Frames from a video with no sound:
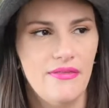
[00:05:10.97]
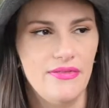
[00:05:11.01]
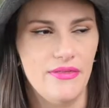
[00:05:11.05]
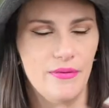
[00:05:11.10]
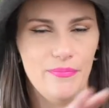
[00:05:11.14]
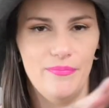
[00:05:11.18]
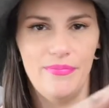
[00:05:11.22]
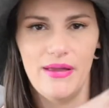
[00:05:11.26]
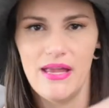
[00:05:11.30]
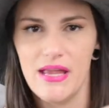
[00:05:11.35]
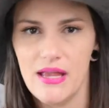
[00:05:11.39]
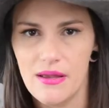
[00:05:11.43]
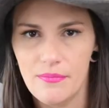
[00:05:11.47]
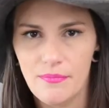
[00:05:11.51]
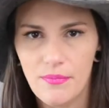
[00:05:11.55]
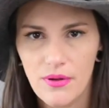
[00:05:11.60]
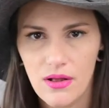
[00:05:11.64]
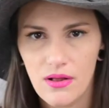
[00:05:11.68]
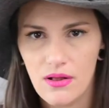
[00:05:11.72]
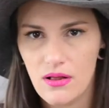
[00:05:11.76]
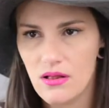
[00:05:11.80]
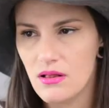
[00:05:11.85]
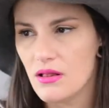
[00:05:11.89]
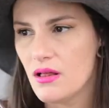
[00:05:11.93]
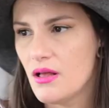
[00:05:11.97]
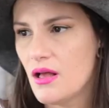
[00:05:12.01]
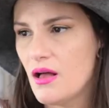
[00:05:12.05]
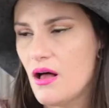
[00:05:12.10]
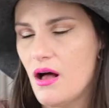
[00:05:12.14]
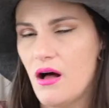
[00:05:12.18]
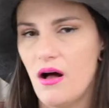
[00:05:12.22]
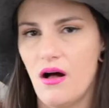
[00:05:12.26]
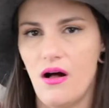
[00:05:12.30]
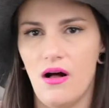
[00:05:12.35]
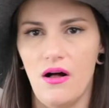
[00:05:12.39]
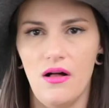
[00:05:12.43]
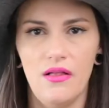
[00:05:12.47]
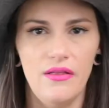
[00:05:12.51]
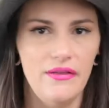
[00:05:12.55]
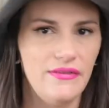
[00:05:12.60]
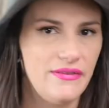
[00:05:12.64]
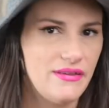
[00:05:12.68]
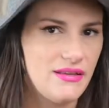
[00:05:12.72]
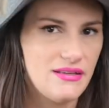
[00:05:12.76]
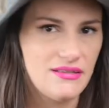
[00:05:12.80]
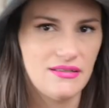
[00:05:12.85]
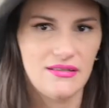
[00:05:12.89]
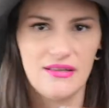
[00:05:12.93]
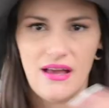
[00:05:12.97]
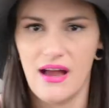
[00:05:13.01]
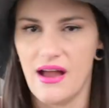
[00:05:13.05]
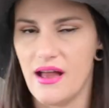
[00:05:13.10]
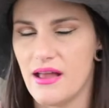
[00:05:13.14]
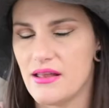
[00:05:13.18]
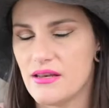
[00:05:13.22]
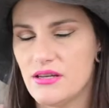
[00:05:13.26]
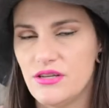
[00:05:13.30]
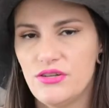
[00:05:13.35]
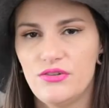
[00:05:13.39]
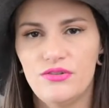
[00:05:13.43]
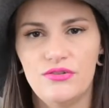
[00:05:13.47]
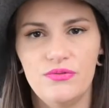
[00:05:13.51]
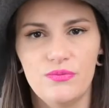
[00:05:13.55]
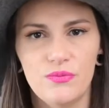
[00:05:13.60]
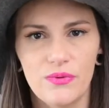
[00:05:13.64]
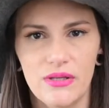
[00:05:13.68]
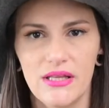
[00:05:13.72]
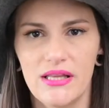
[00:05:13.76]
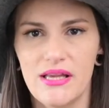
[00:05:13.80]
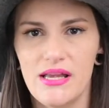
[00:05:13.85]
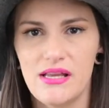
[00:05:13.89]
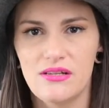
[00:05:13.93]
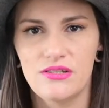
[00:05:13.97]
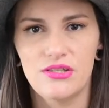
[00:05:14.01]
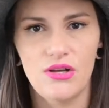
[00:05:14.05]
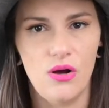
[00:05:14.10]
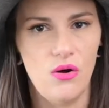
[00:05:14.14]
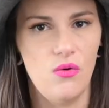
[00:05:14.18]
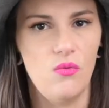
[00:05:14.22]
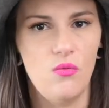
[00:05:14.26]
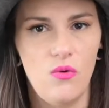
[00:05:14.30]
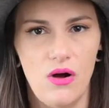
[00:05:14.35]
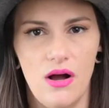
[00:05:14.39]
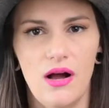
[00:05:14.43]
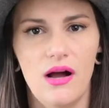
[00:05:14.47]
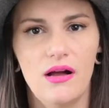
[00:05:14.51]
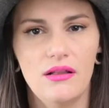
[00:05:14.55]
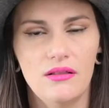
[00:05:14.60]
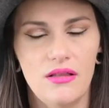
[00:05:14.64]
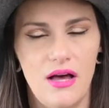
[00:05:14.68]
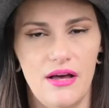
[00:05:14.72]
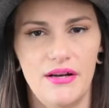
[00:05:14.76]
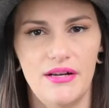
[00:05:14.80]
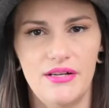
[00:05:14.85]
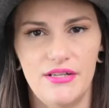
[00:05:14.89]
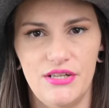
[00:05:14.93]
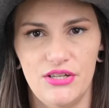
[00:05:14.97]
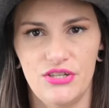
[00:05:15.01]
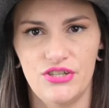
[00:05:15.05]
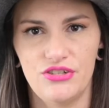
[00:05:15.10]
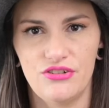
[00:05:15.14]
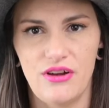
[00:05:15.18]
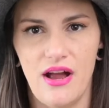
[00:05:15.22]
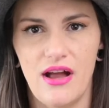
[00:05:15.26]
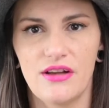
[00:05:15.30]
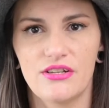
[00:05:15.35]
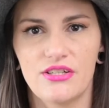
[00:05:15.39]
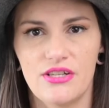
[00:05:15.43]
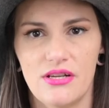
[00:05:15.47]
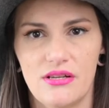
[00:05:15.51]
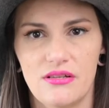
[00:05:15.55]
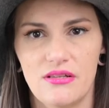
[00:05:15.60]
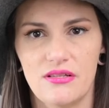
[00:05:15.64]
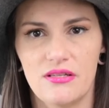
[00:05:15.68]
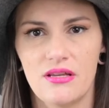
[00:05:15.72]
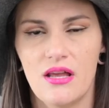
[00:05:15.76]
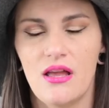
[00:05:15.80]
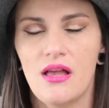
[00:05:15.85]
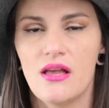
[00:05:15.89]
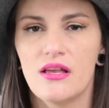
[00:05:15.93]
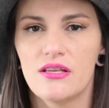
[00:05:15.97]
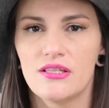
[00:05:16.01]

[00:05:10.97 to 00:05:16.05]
the people, all of this, that, and you really don't want a lot of distractions.